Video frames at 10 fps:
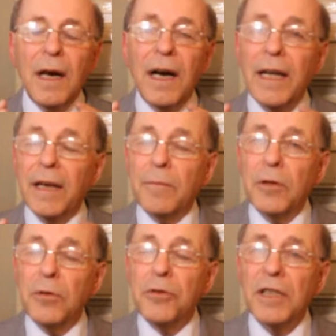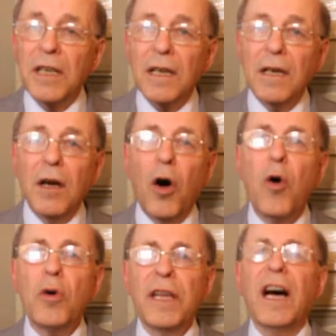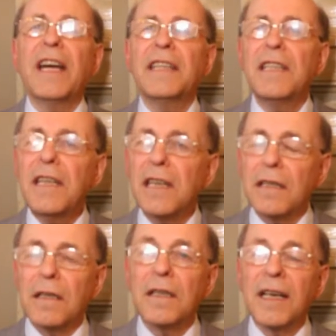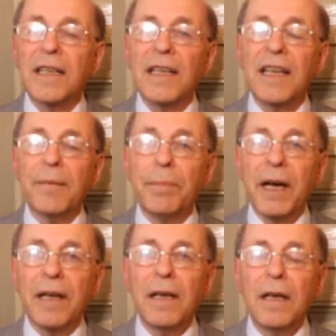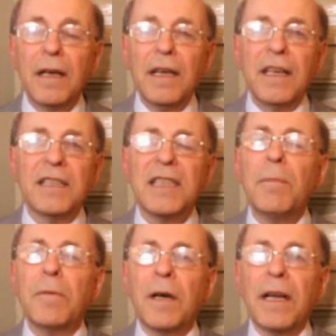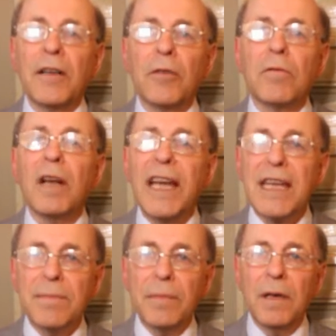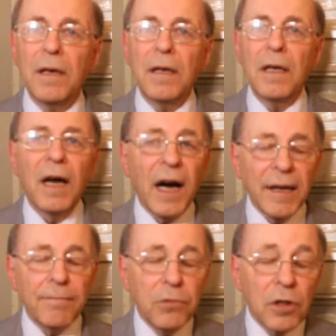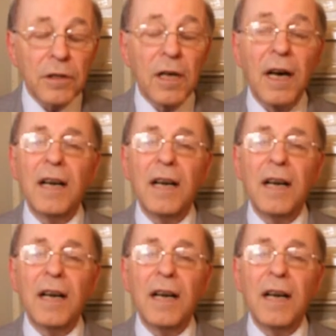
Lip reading: am using only I need Karelia back, it's some kind of claim I want,